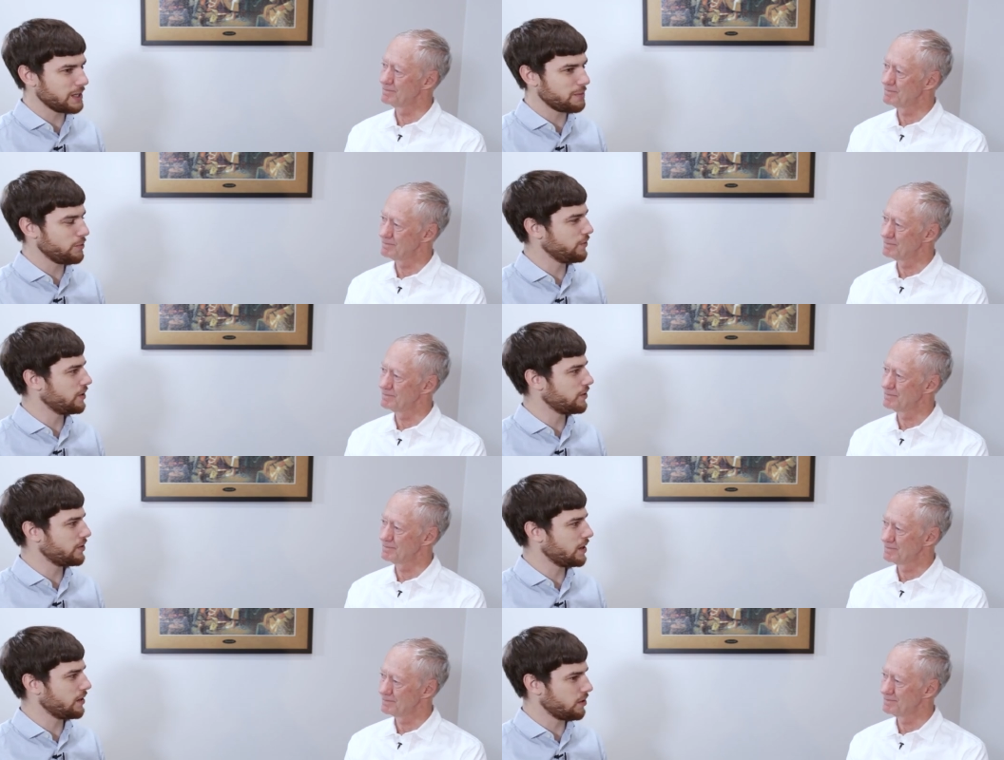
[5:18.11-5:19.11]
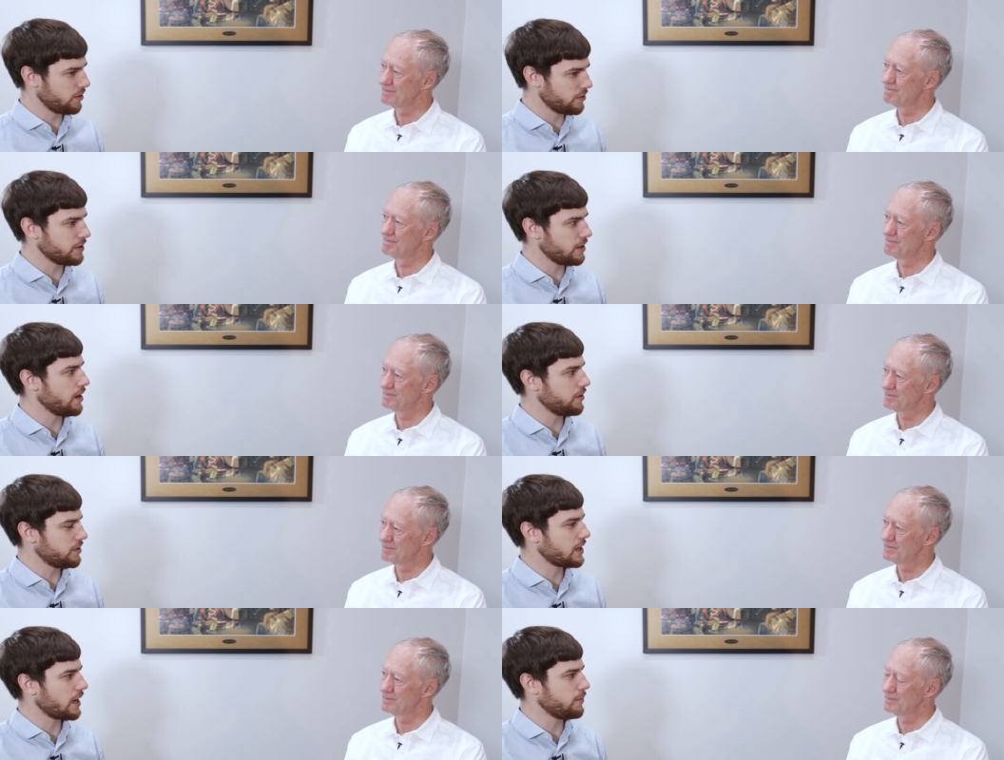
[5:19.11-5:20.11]
Speaker 1: and moving to literally the
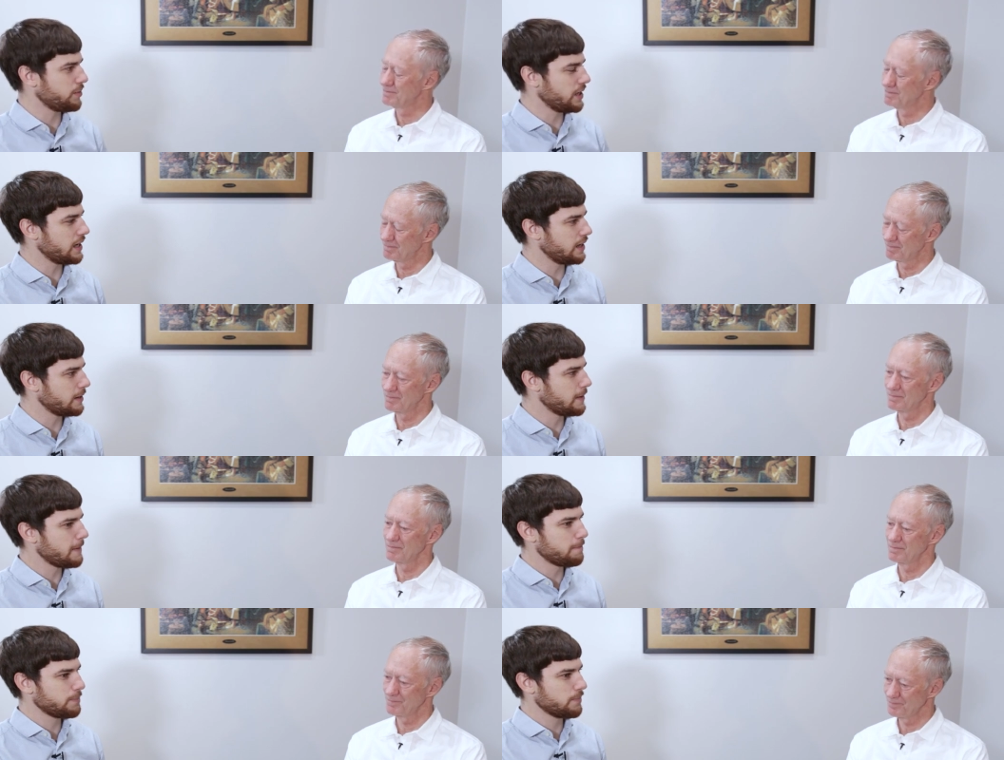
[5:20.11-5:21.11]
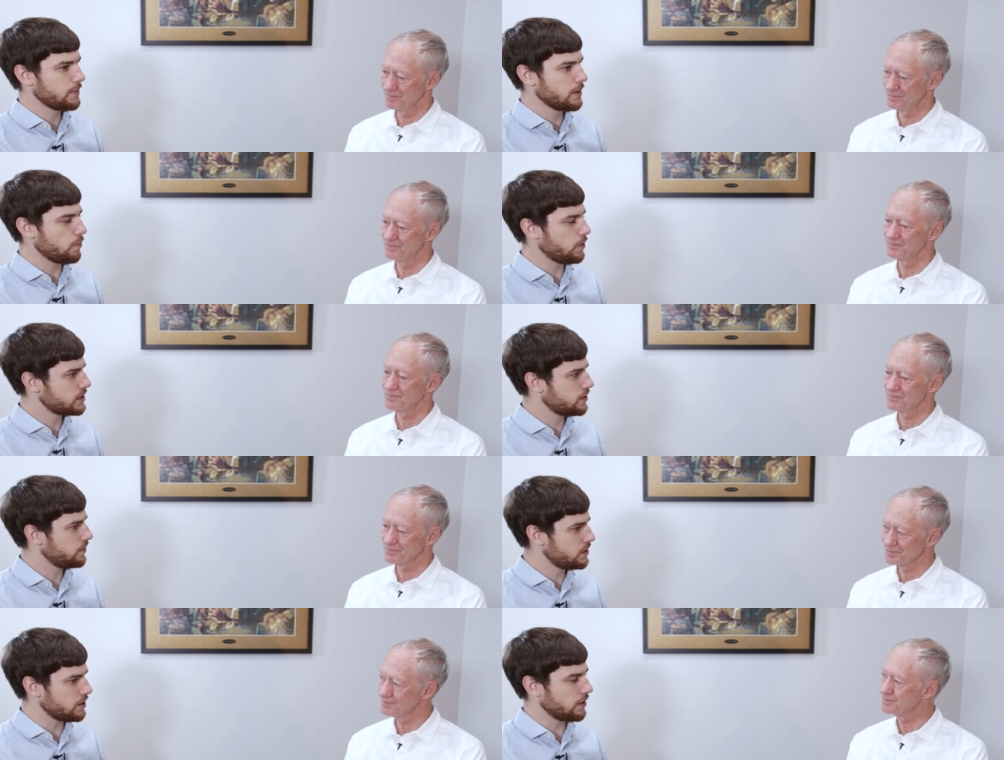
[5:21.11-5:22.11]
other side of the planet. What's the
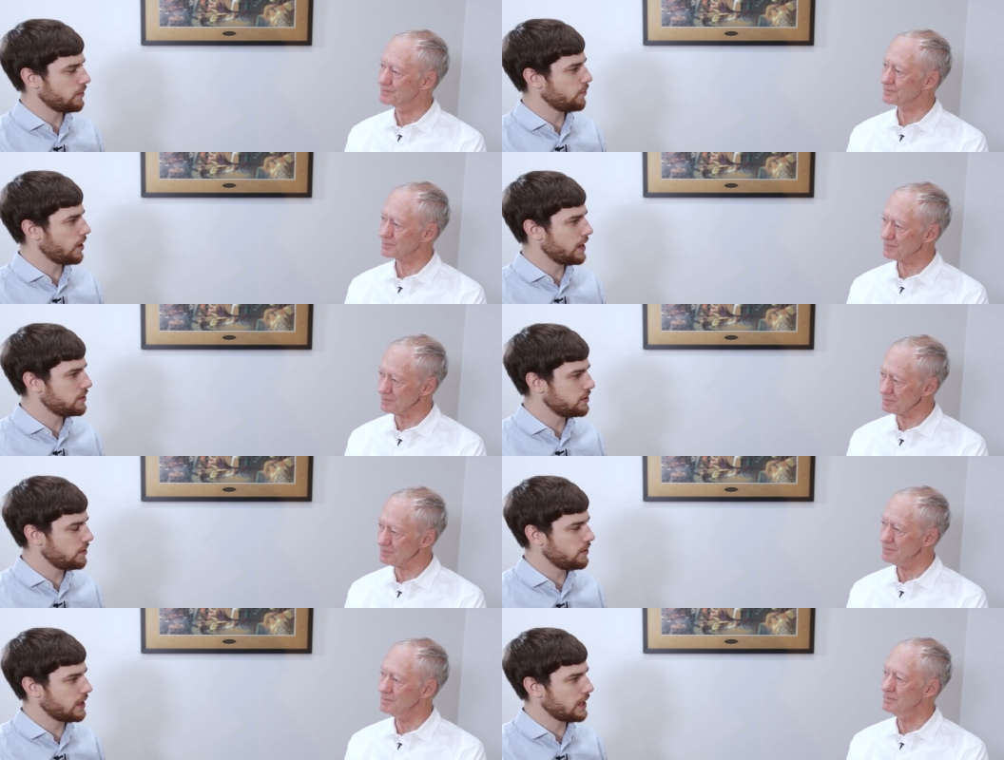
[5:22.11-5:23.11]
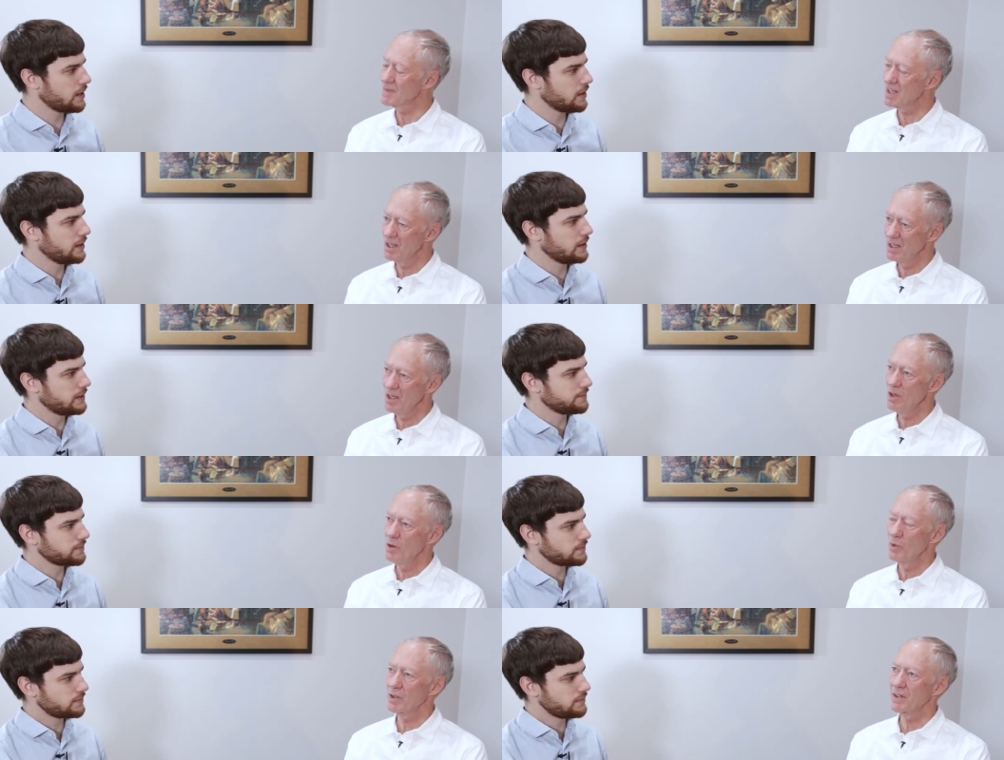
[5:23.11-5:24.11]
vision? Why did you do that?
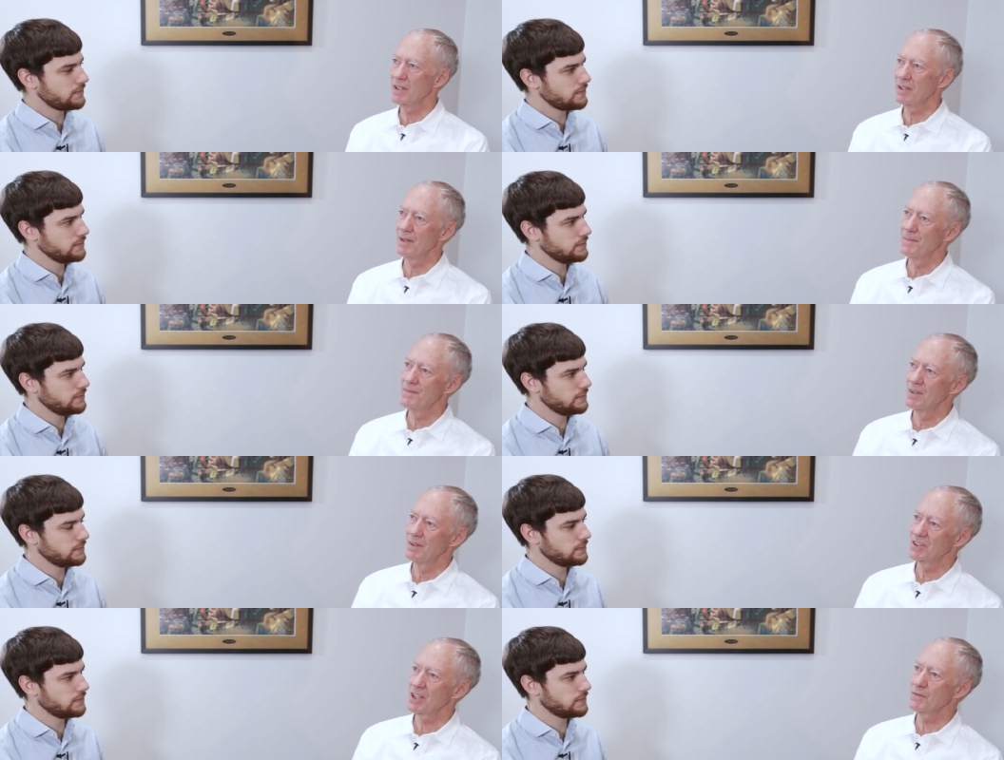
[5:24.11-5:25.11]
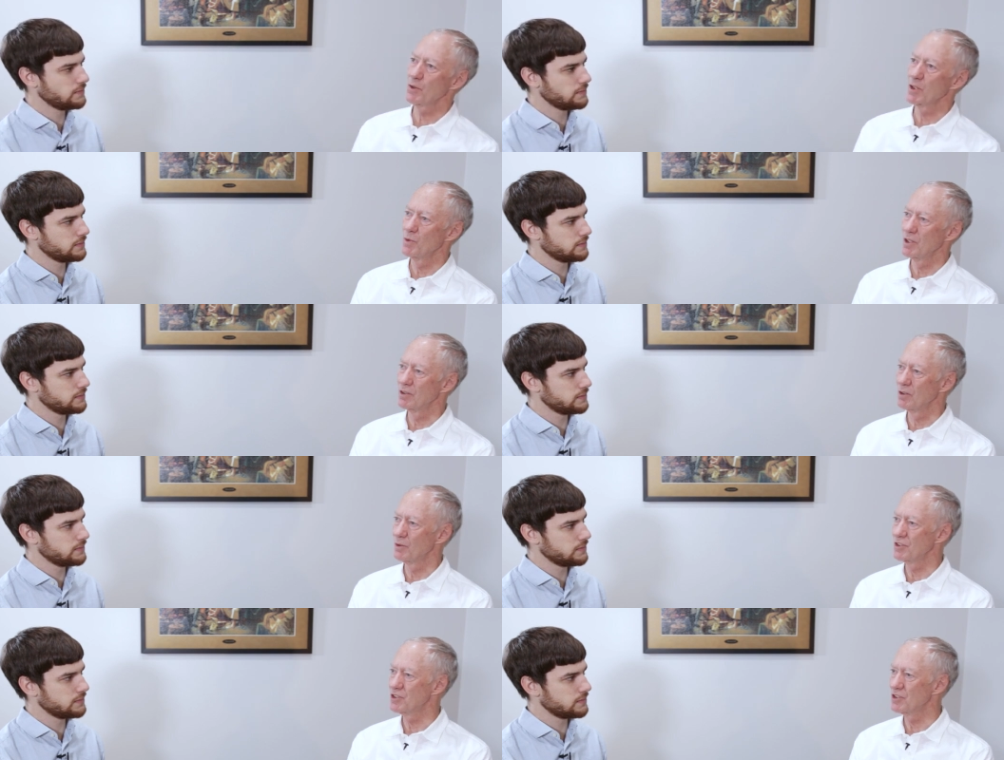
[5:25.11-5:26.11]
Speaker 2: Well, the 1040
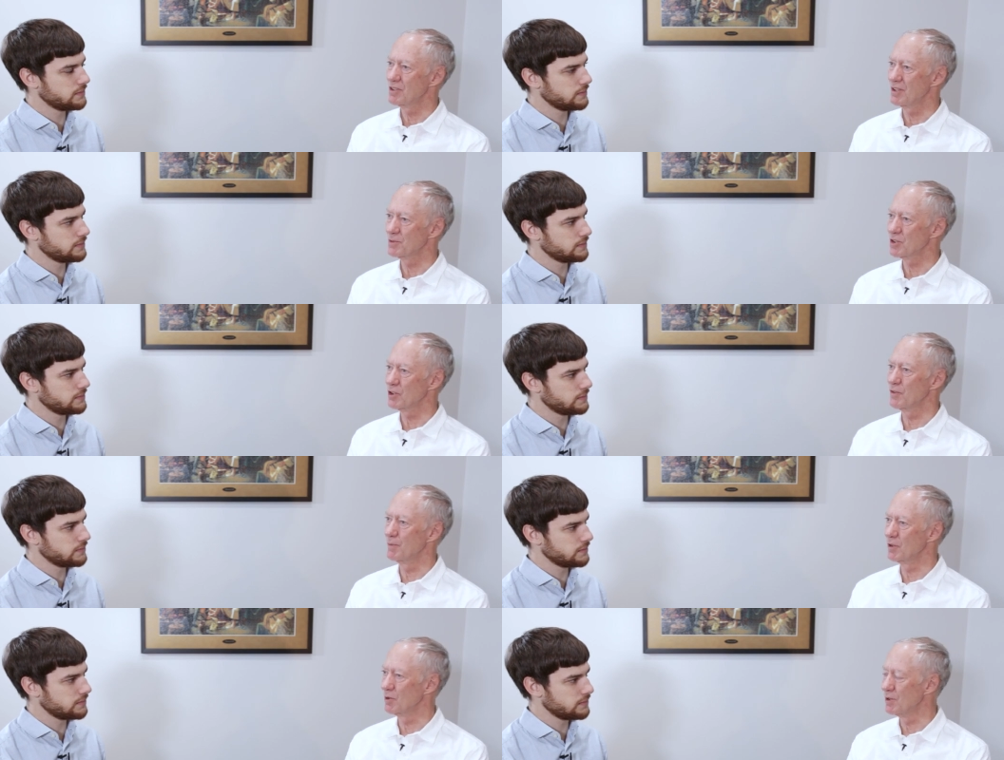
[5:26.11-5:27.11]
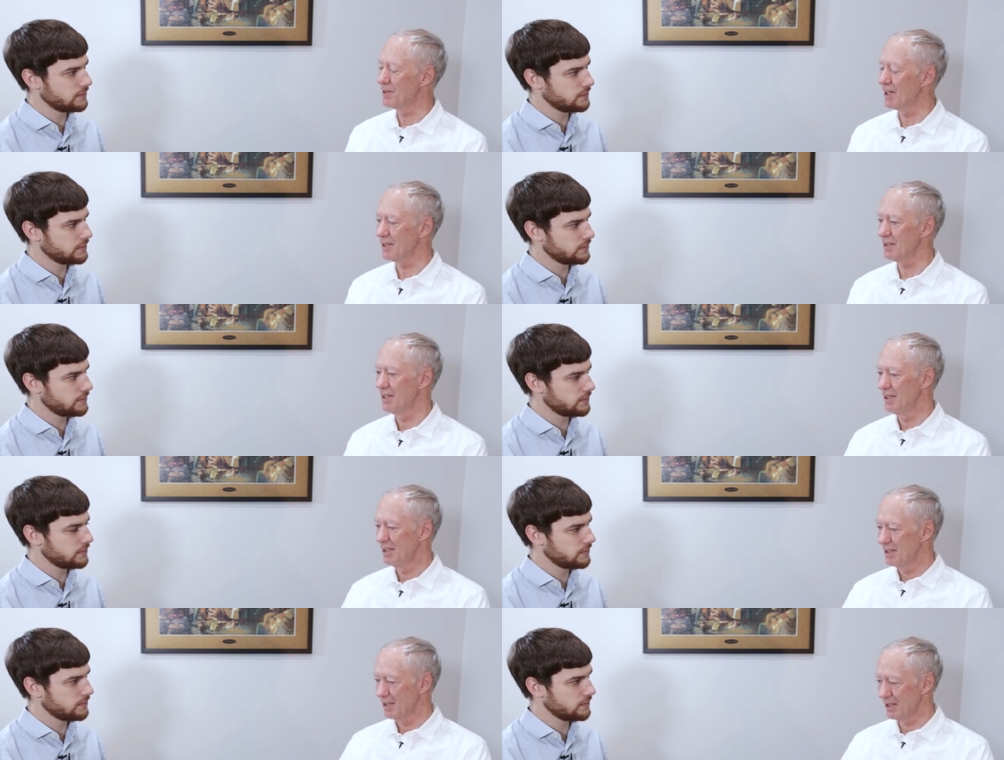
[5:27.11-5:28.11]
window, which I'm sure you're familiar with, that
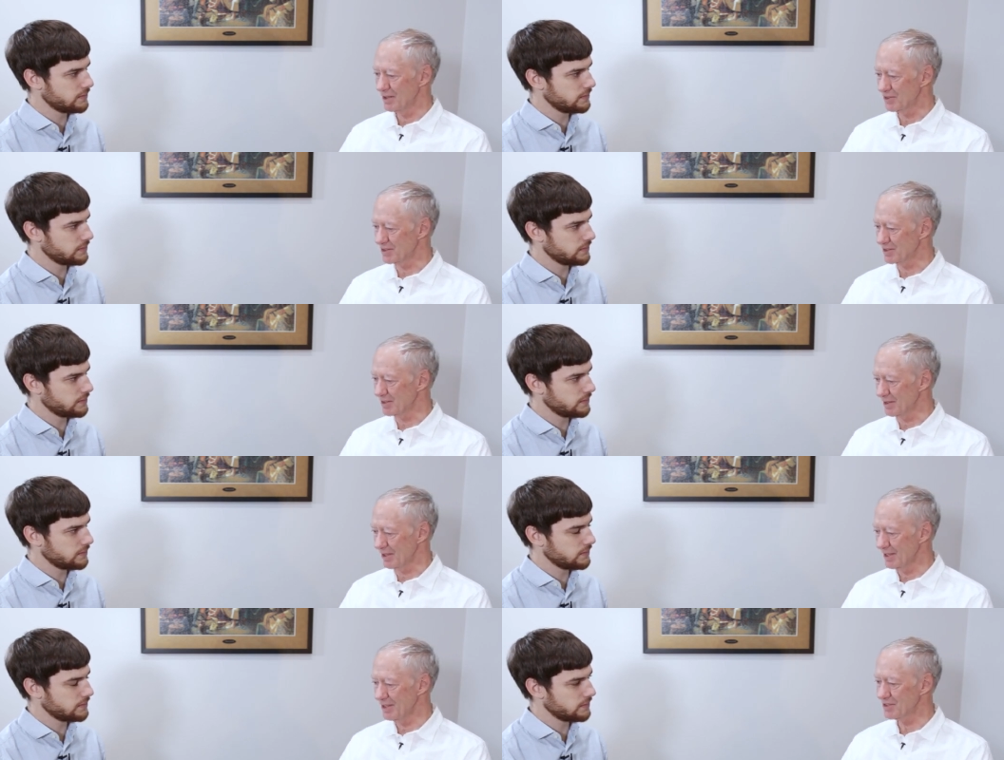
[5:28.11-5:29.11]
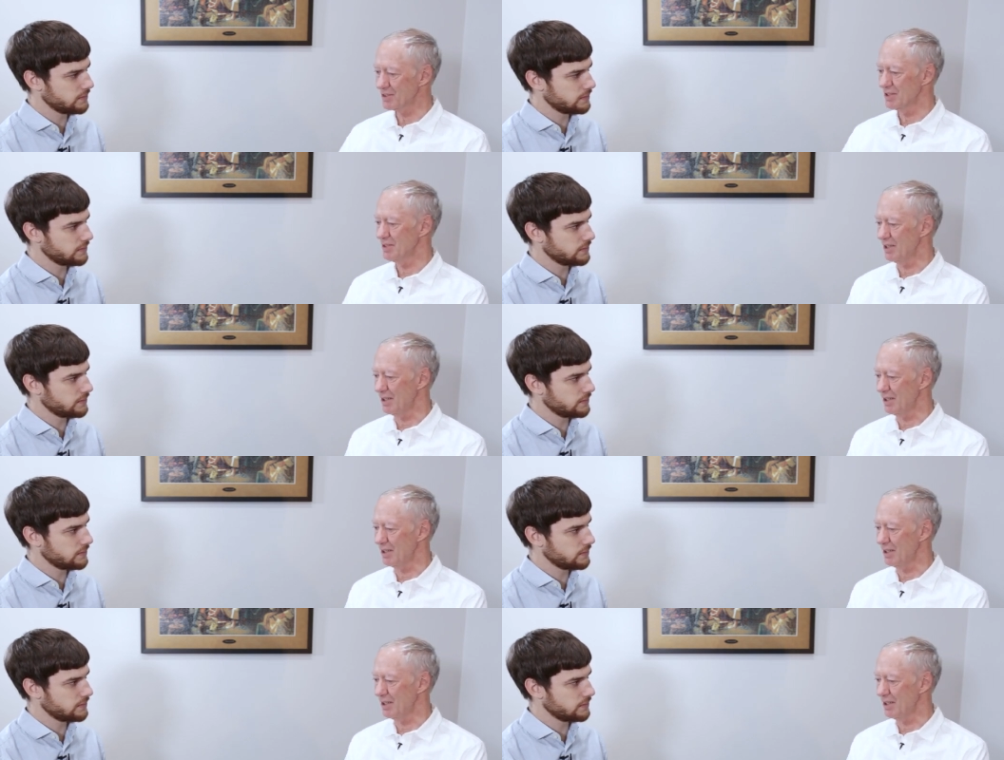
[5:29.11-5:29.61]
is the least